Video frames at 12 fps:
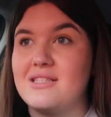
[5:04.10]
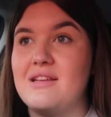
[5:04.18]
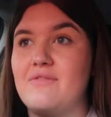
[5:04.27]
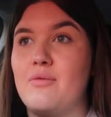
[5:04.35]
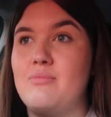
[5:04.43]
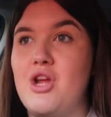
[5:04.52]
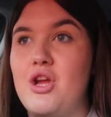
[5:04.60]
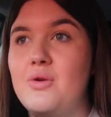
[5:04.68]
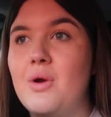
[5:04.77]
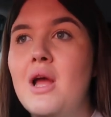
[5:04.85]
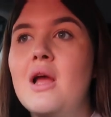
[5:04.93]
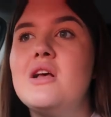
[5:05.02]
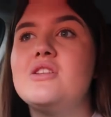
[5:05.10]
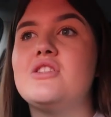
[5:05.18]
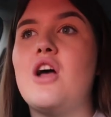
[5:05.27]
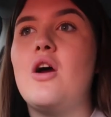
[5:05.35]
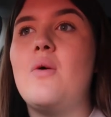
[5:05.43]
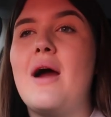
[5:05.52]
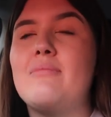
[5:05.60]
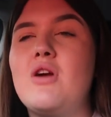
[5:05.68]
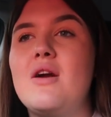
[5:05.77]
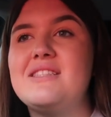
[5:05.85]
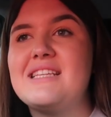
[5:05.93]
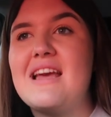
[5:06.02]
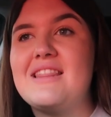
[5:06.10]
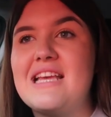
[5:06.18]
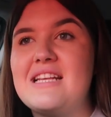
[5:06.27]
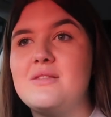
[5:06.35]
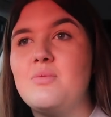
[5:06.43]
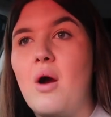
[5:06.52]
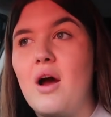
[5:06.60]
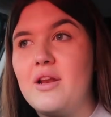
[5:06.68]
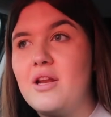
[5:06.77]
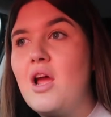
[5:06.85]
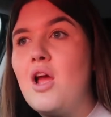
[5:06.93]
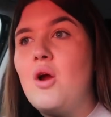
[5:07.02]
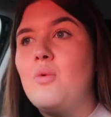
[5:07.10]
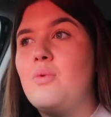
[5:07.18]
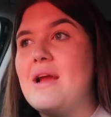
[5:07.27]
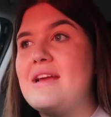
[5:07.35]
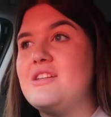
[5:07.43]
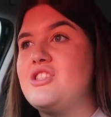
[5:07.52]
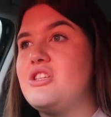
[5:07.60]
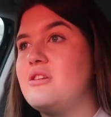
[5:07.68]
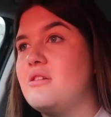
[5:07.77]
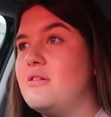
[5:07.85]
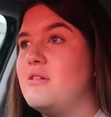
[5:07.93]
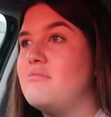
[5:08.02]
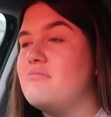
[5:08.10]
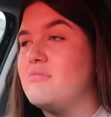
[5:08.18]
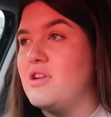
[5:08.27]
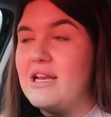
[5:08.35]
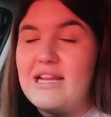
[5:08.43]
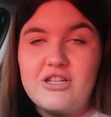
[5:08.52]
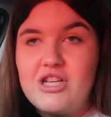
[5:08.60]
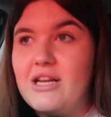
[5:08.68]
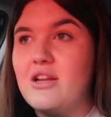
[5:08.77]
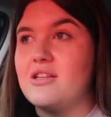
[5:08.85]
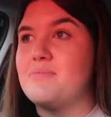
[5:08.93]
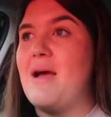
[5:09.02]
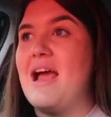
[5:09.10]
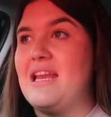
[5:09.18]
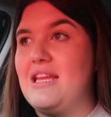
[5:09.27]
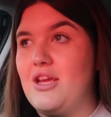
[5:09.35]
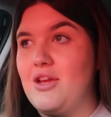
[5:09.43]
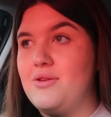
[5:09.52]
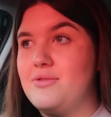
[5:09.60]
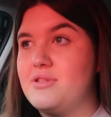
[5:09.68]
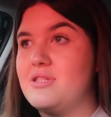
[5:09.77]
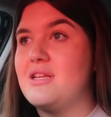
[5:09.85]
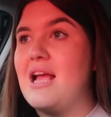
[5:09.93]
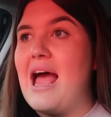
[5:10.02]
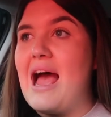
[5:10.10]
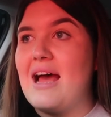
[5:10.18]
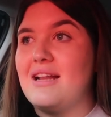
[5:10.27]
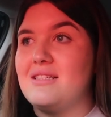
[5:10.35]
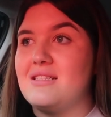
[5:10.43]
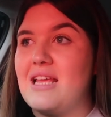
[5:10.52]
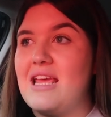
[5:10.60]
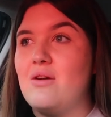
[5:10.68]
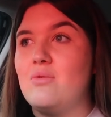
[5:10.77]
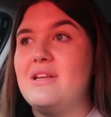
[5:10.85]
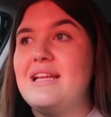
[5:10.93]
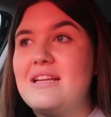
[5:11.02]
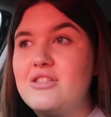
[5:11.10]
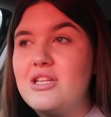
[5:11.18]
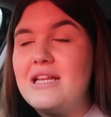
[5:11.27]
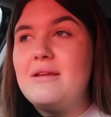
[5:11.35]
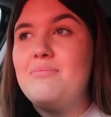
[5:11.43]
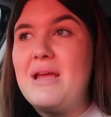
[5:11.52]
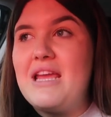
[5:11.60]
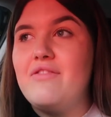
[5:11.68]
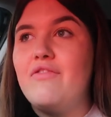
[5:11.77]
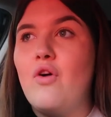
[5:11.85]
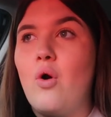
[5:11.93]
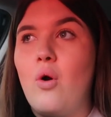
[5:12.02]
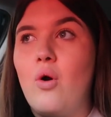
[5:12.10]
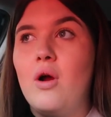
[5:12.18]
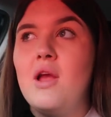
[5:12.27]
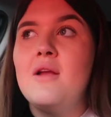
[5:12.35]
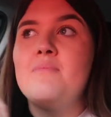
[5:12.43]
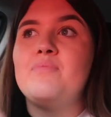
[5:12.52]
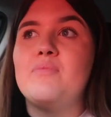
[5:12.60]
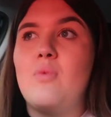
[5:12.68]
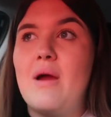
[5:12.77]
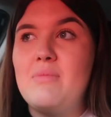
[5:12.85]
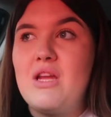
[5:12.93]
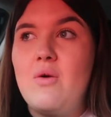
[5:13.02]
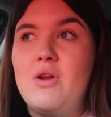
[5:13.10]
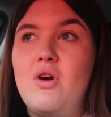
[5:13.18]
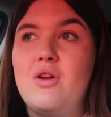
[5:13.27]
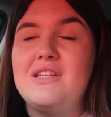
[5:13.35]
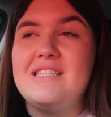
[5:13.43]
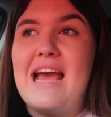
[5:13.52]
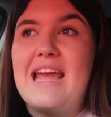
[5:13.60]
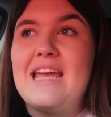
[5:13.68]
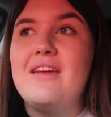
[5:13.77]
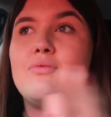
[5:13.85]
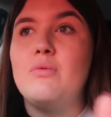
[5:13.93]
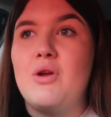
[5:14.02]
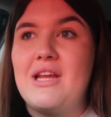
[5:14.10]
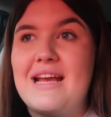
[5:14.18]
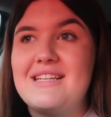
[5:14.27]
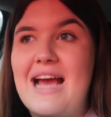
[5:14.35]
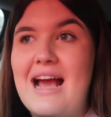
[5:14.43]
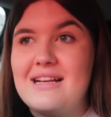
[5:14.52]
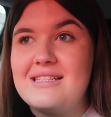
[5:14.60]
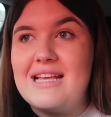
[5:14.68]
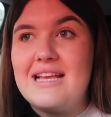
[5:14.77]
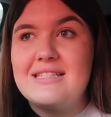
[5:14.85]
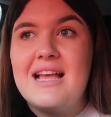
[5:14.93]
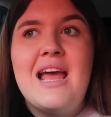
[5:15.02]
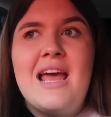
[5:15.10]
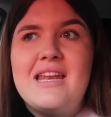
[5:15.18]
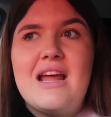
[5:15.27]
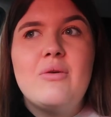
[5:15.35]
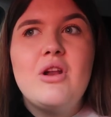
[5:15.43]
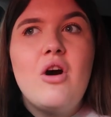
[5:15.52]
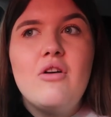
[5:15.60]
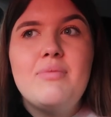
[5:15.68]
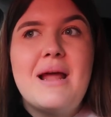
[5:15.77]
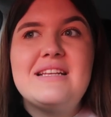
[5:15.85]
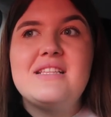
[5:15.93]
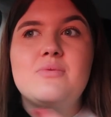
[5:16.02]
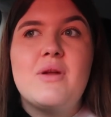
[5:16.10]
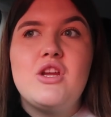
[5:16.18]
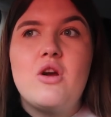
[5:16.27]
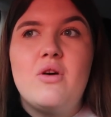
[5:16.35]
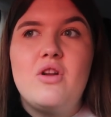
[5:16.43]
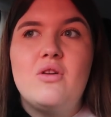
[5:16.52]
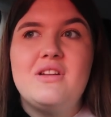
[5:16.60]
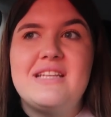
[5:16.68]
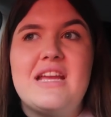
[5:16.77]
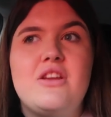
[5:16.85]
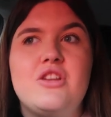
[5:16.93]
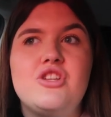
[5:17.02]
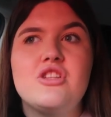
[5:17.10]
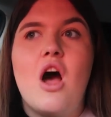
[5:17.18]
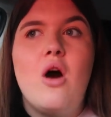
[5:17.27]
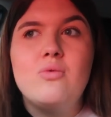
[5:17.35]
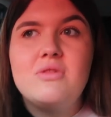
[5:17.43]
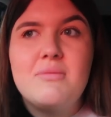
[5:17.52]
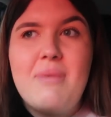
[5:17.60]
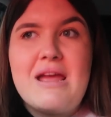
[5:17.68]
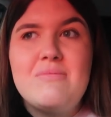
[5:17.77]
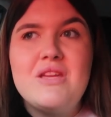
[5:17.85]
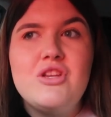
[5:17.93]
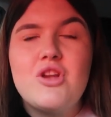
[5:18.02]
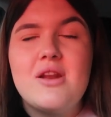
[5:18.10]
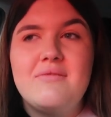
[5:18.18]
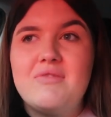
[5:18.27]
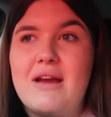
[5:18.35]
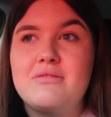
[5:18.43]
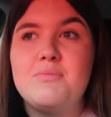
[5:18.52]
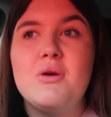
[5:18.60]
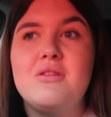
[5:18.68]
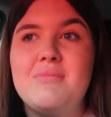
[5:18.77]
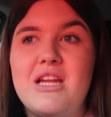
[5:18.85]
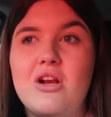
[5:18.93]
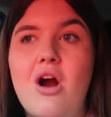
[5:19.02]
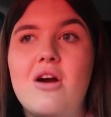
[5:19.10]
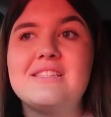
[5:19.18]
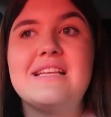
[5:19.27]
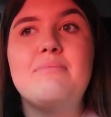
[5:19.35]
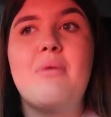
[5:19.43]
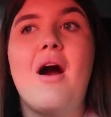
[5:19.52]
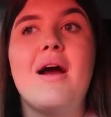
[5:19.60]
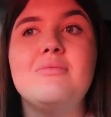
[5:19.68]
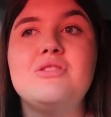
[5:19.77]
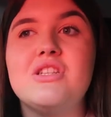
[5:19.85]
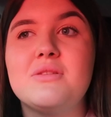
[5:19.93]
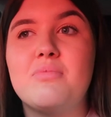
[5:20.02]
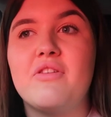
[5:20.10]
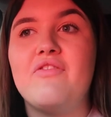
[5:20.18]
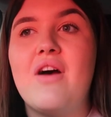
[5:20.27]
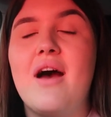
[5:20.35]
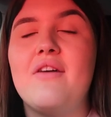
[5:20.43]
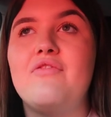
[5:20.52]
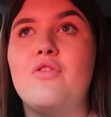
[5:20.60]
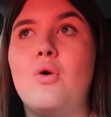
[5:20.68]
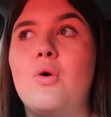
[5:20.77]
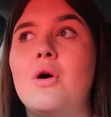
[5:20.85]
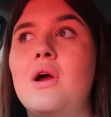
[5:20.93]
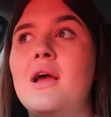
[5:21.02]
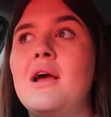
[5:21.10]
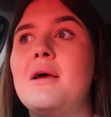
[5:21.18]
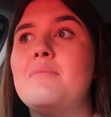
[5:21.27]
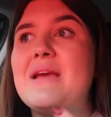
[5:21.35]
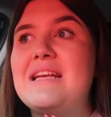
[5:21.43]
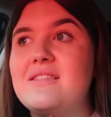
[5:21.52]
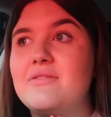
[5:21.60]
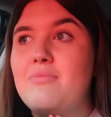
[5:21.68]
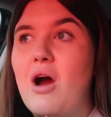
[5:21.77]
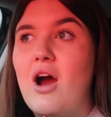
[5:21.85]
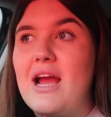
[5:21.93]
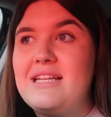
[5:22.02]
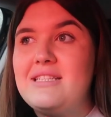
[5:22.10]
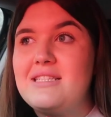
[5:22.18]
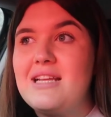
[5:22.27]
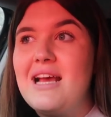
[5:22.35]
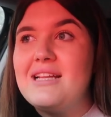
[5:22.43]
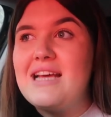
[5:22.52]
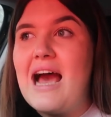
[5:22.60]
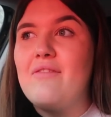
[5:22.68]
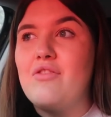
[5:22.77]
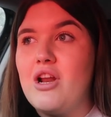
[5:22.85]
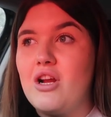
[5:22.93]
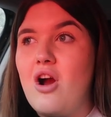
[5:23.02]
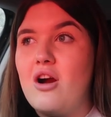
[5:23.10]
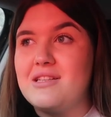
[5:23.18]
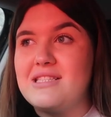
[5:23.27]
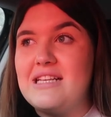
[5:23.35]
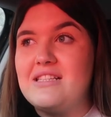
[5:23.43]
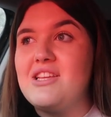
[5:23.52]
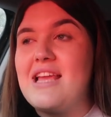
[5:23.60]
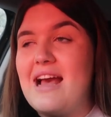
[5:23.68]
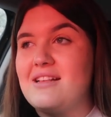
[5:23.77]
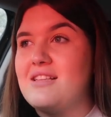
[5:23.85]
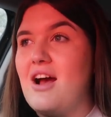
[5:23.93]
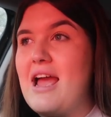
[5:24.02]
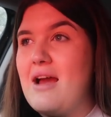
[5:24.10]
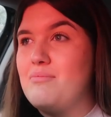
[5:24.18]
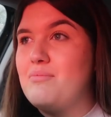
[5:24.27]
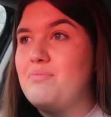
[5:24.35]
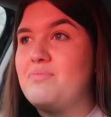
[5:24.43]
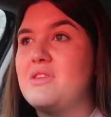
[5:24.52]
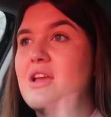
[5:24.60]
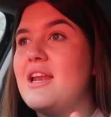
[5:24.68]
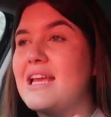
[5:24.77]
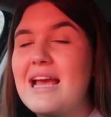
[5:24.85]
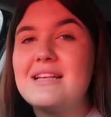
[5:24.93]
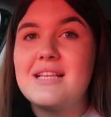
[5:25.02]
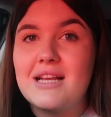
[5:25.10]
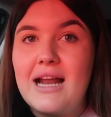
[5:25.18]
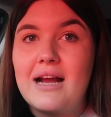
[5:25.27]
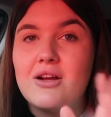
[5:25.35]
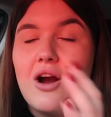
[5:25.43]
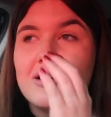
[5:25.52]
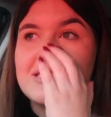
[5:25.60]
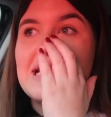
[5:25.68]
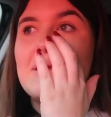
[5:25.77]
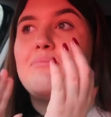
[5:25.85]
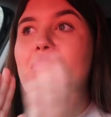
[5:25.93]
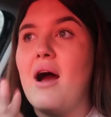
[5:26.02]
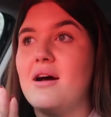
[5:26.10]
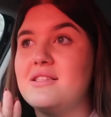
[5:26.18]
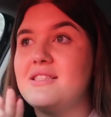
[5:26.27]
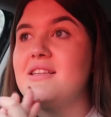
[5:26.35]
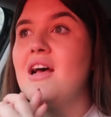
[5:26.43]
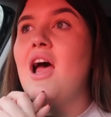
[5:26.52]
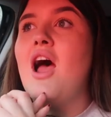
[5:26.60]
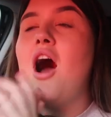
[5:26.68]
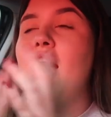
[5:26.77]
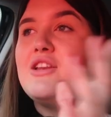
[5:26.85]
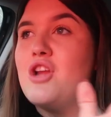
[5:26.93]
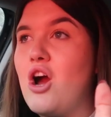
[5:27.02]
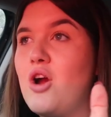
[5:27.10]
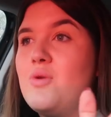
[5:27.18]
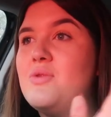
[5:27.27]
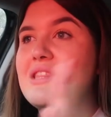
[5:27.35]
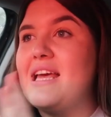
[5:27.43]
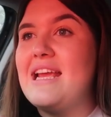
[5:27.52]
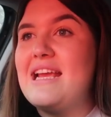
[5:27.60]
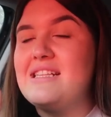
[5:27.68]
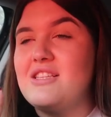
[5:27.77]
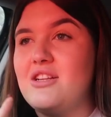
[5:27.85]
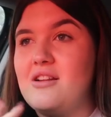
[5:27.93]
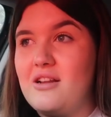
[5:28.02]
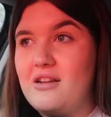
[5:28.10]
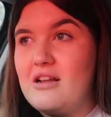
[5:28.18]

seat from new. So I'm going to get this one, which literally looks barely used, and it will literally be for when we go on holiday if we want to get taxis. Now, a lot of places when you go on holiday you can just hold the baby, you don't even have to put them in a car seat, but I would just prefer for peace of mind to have her in a car seat. So yes, I am gonna get a secondhand car seat, but I know that it isn't